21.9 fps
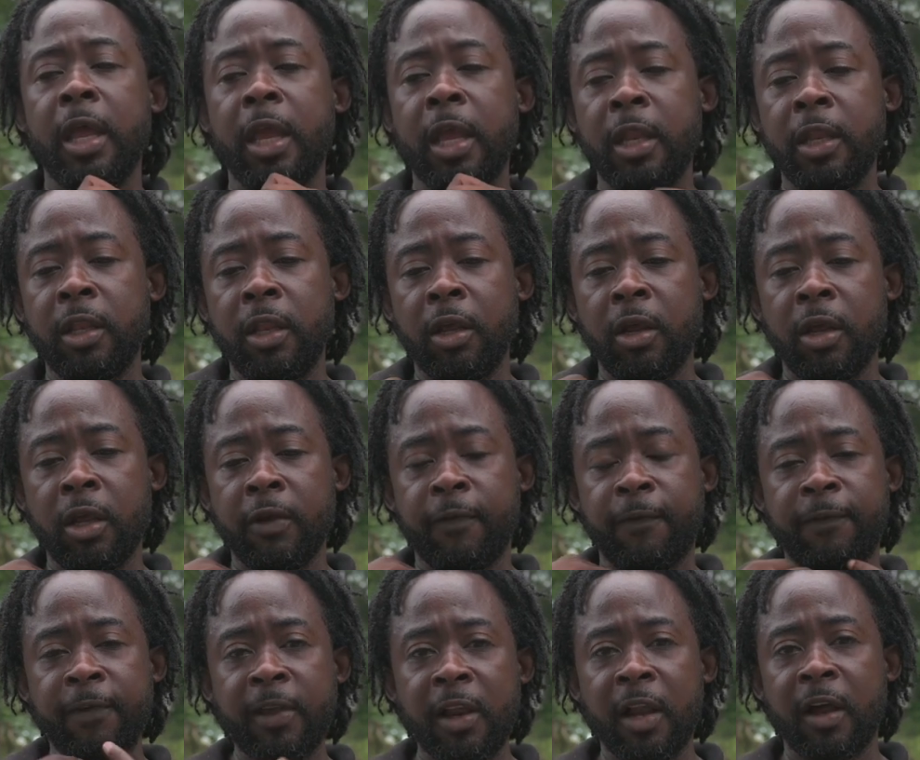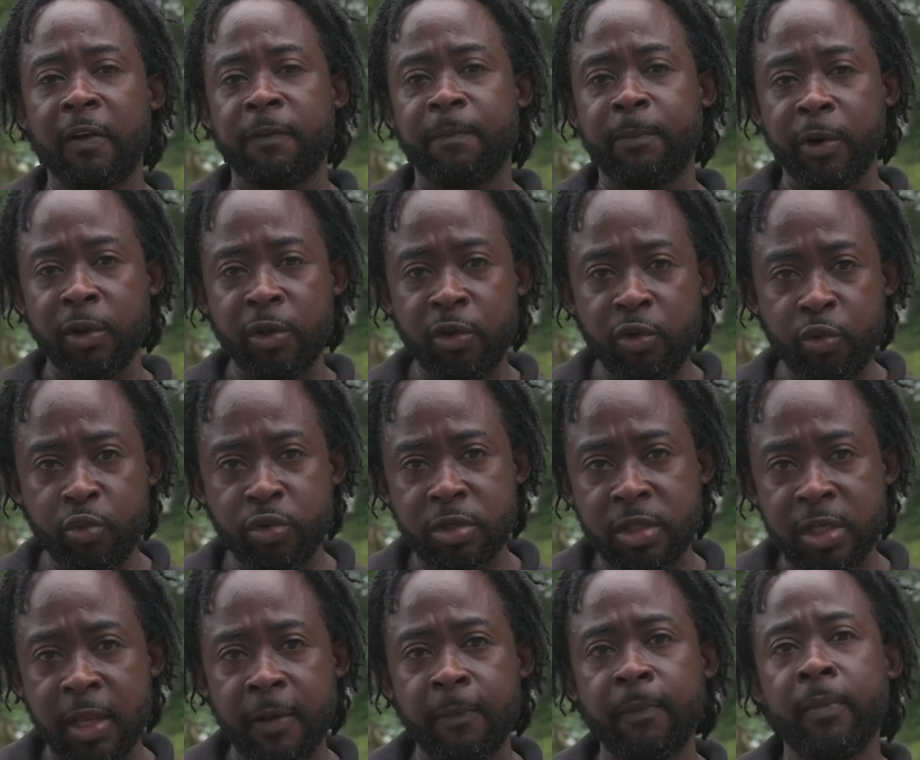in the field of
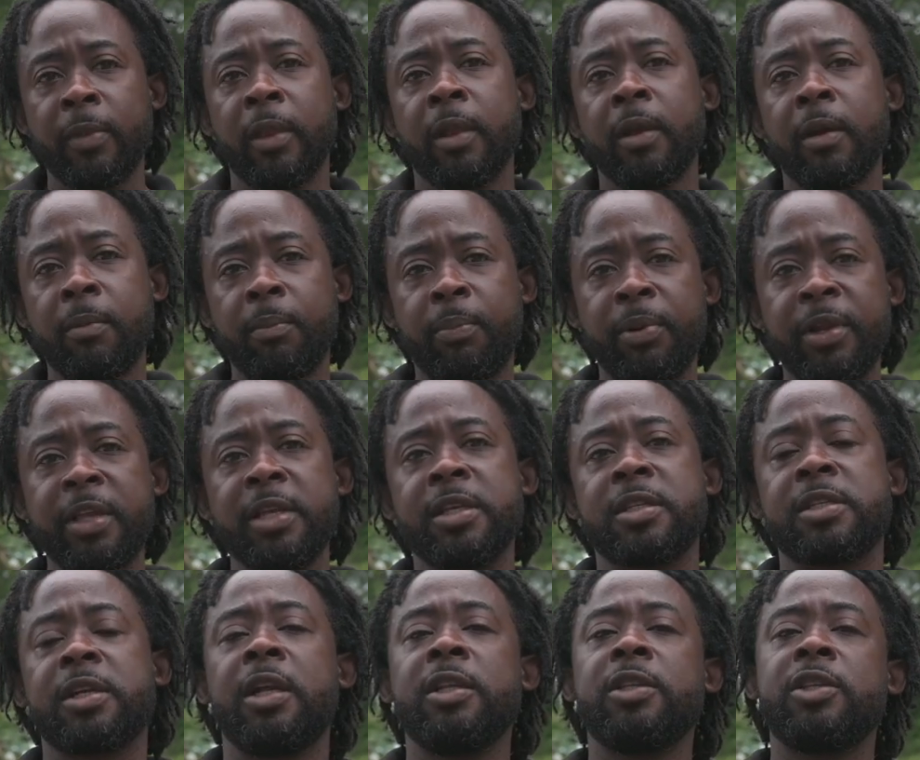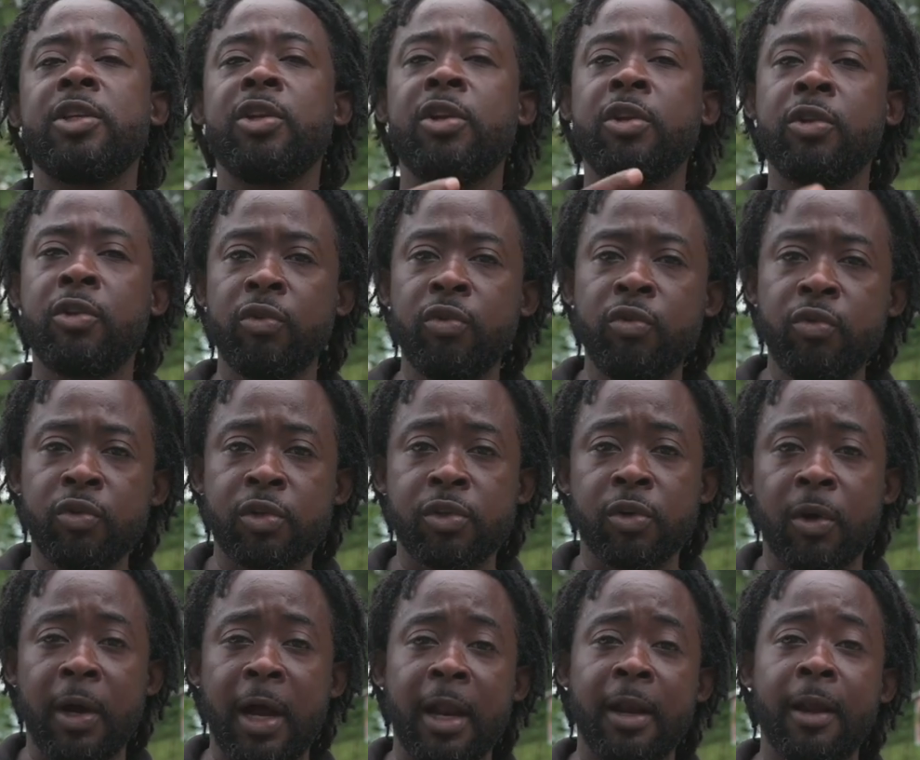producing, please continue to do
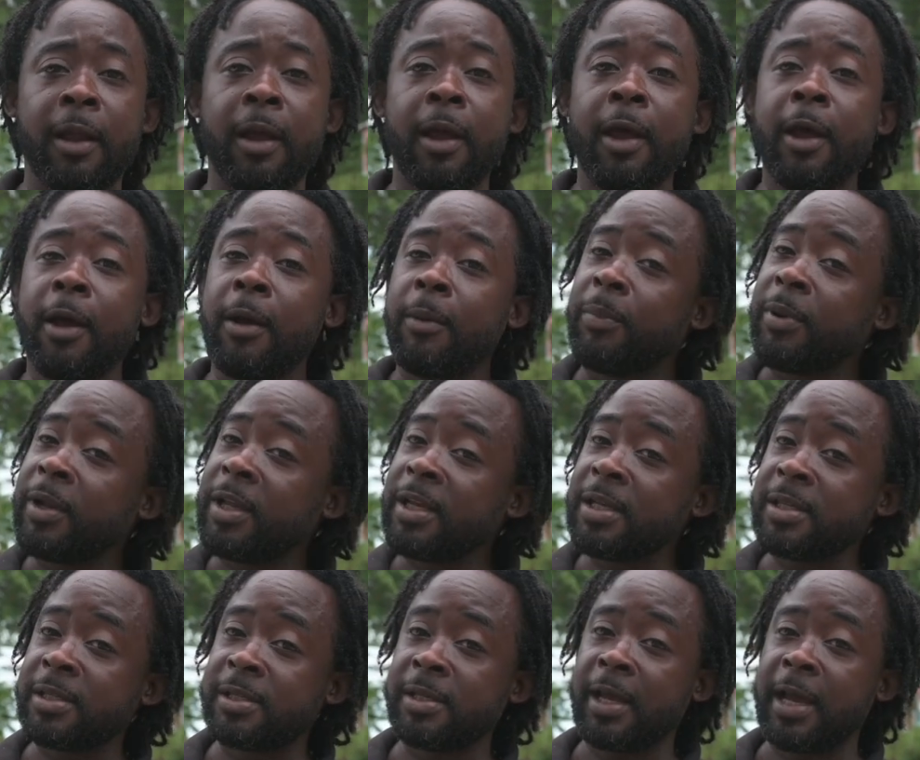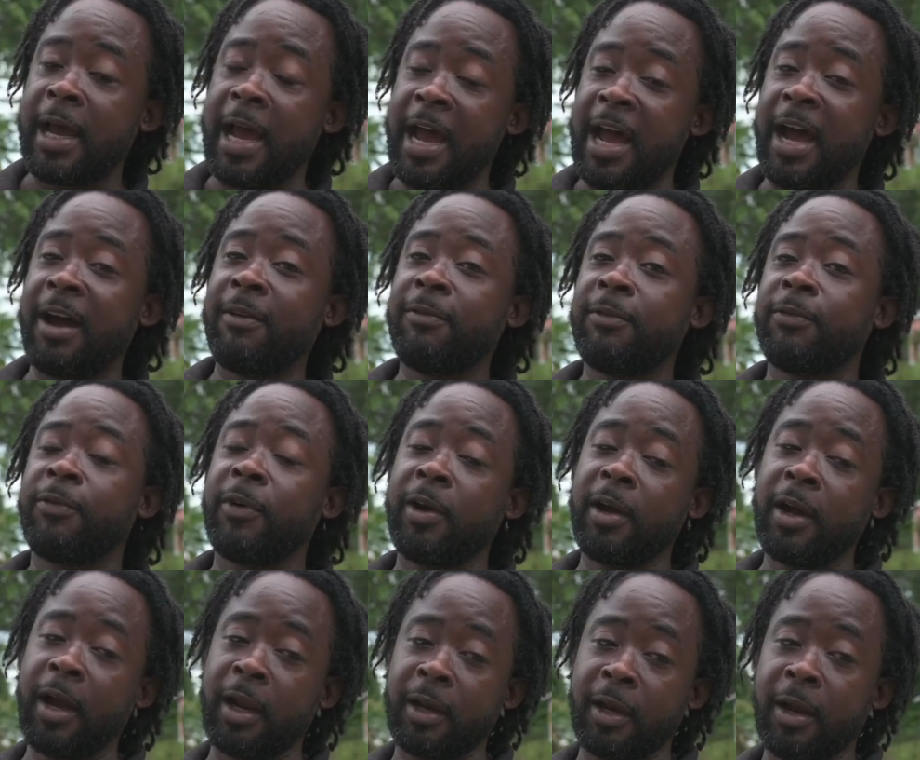so. And please, I haven't
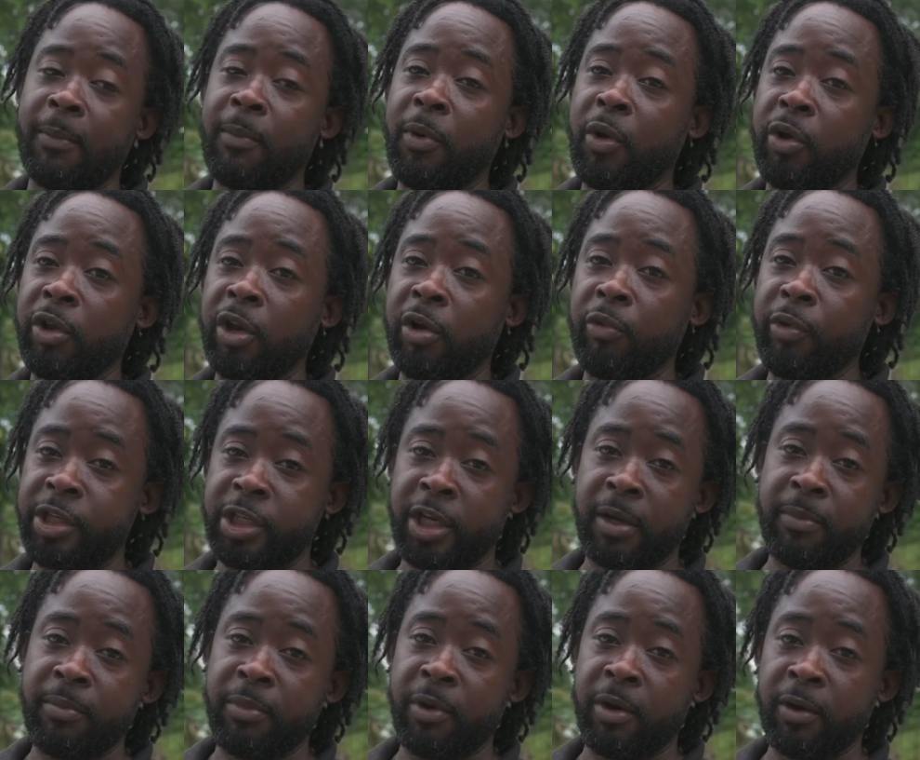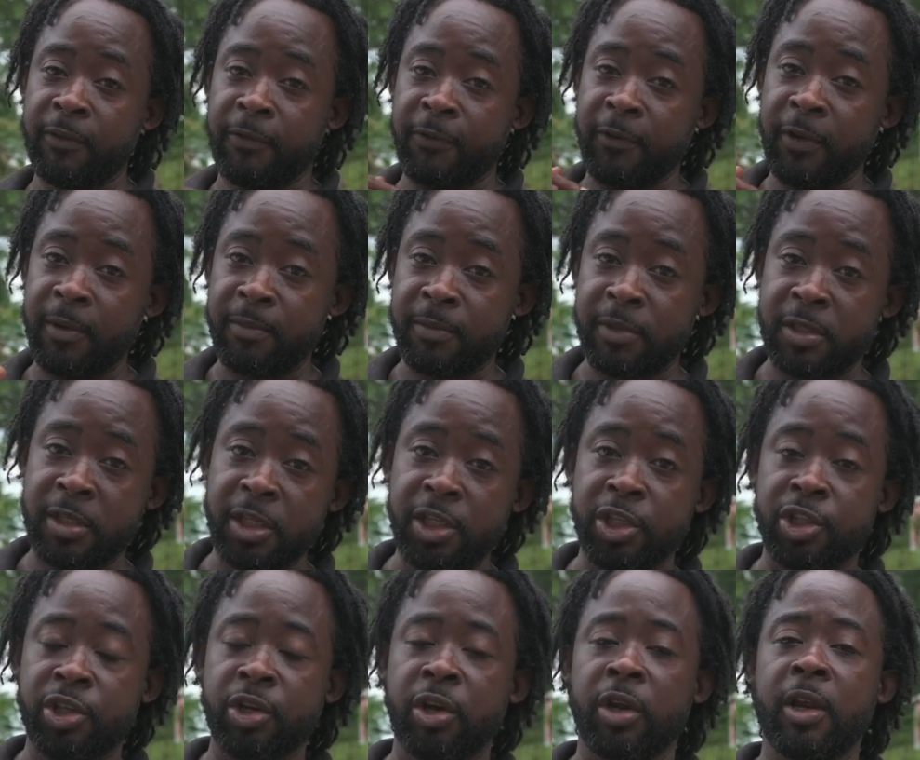forgotten about your Richard Brown Films
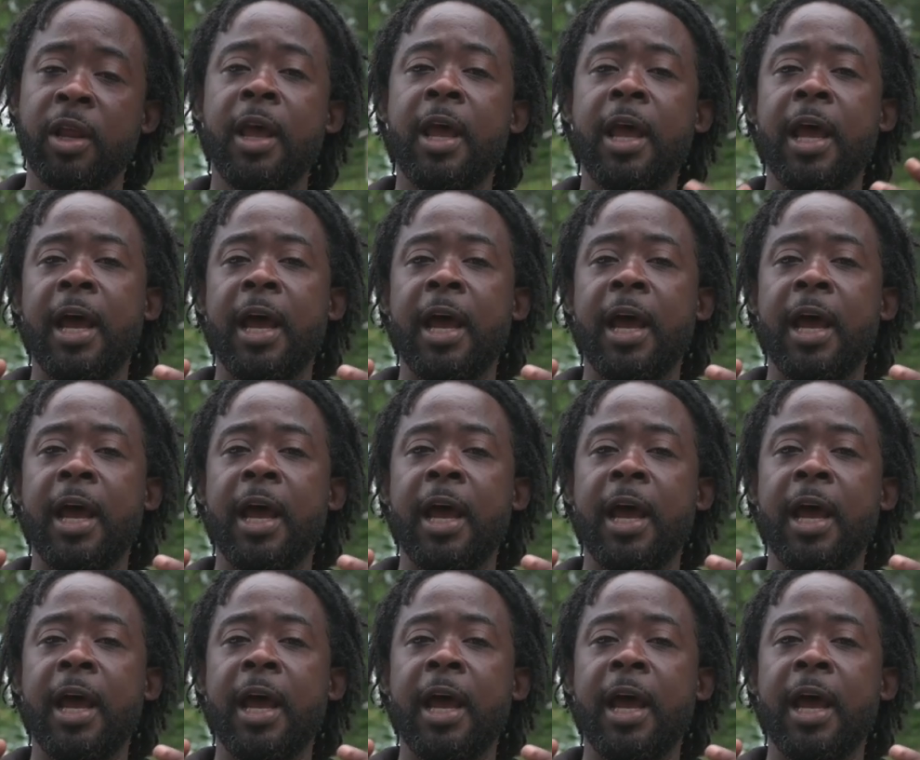t-shirt.